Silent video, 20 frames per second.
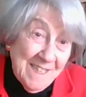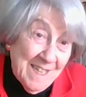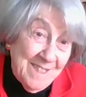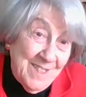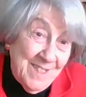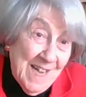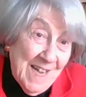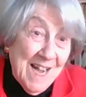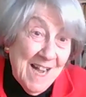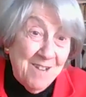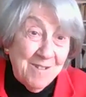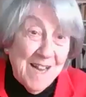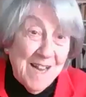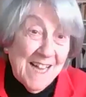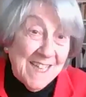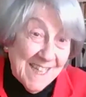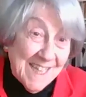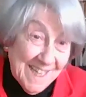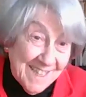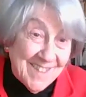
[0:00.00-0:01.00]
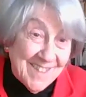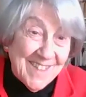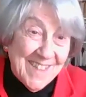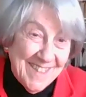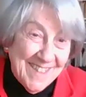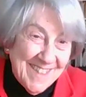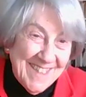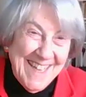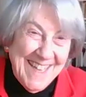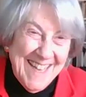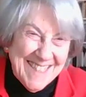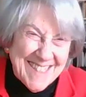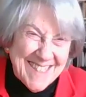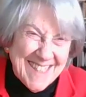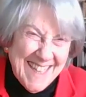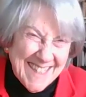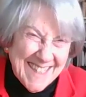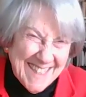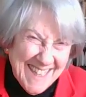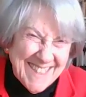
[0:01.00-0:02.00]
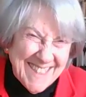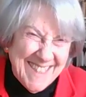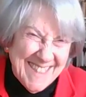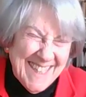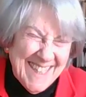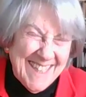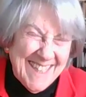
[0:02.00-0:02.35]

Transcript: Haggadah or Haggadah, yes, Haggadah.